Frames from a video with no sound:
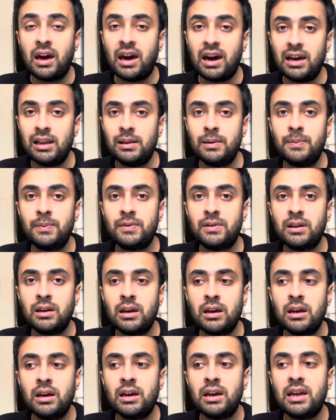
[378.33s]

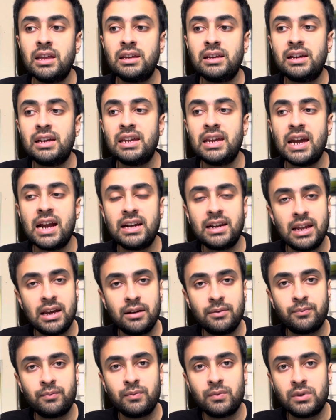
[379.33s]
helps in
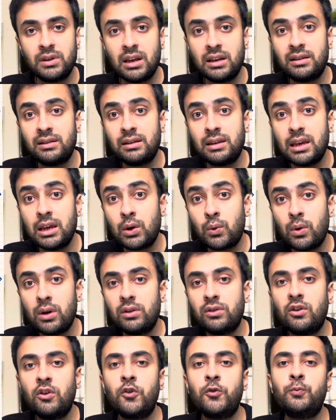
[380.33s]
creating the
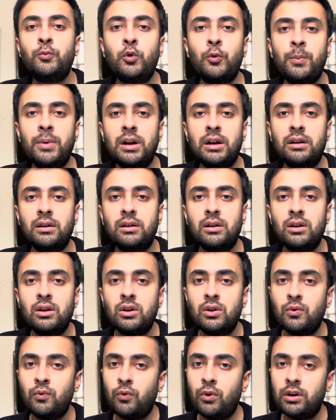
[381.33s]
sequence of movement
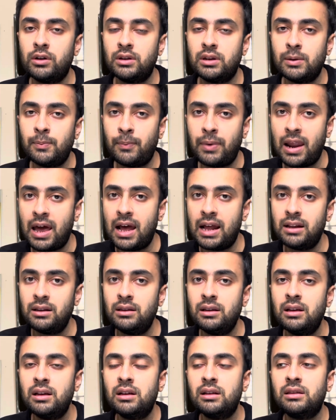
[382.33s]
for the
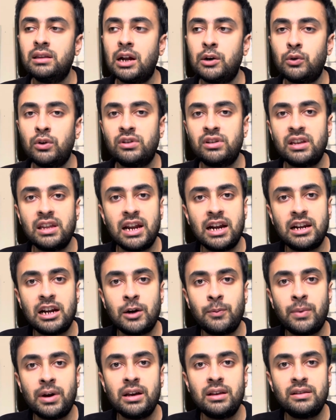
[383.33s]
plan that was
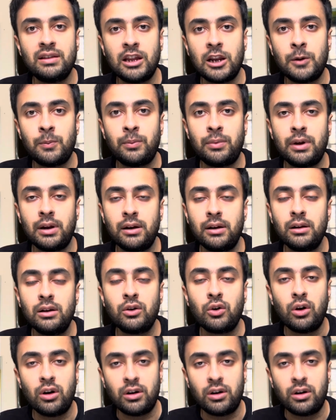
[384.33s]
created by cerebral